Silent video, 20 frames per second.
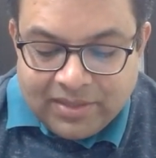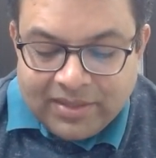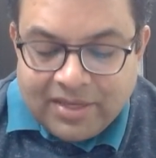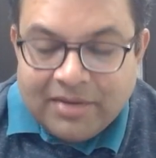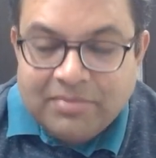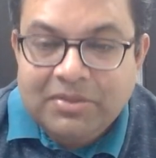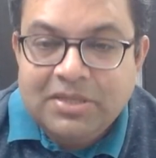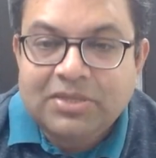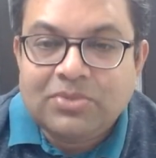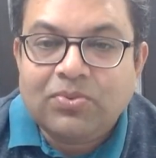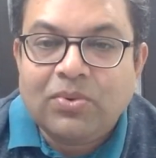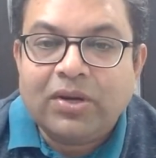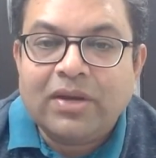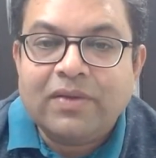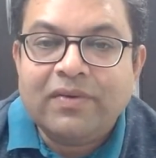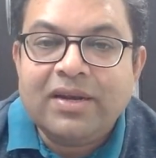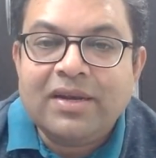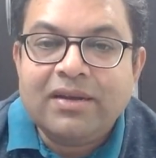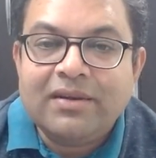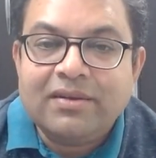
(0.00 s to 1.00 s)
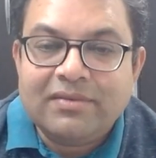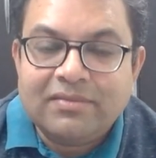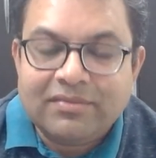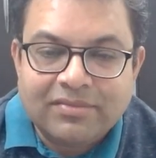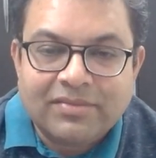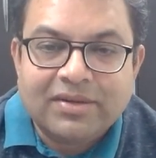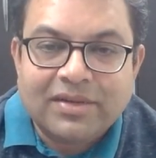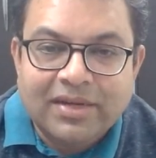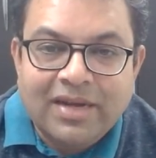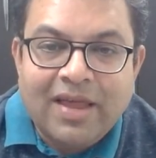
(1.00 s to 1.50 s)
That means whatever
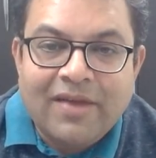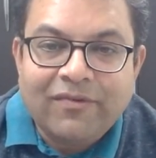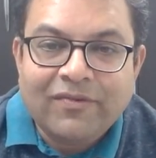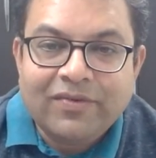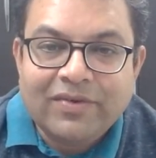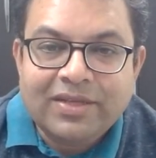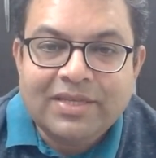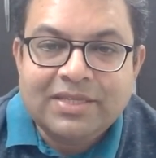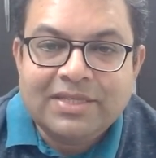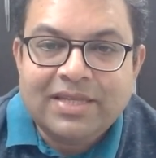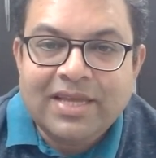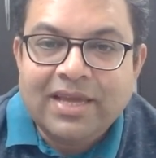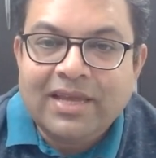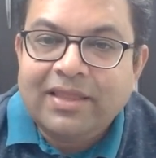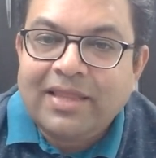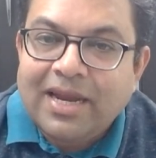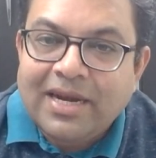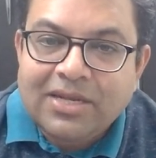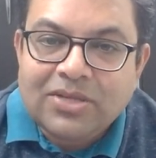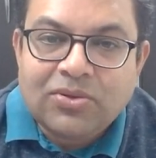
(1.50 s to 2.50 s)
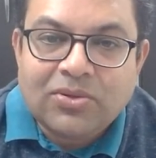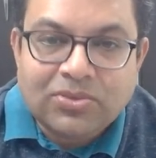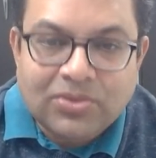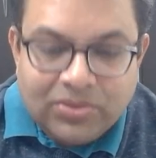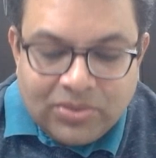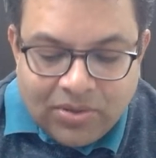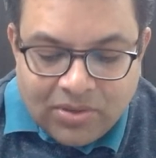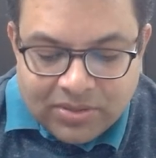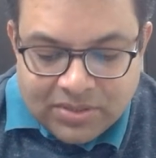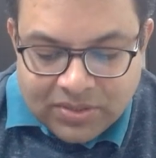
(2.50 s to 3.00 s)
left is there, that is also
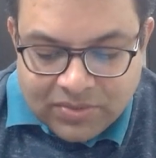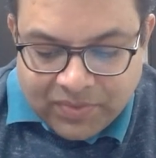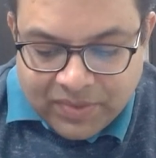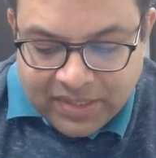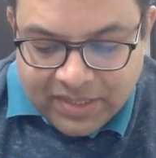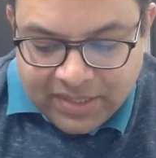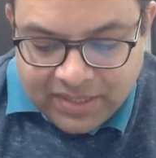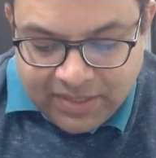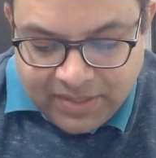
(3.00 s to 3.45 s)
tossed away.